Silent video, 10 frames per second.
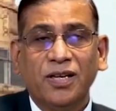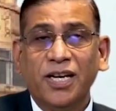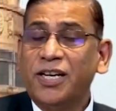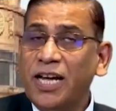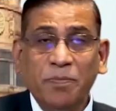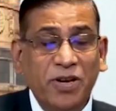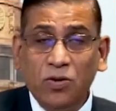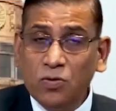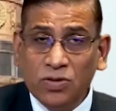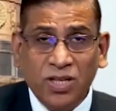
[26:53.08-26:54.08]
It can be
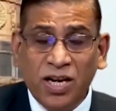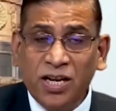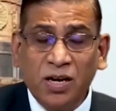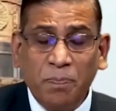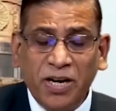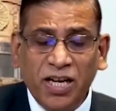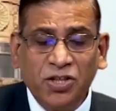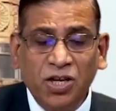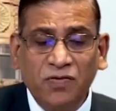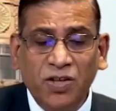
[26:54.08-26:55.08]
used in
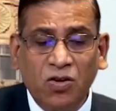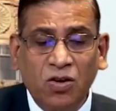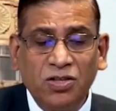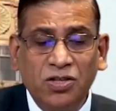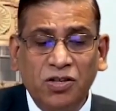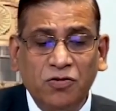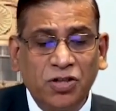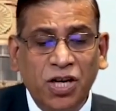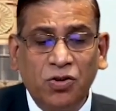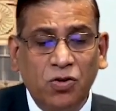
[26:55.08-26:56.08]
interpretation of the constitution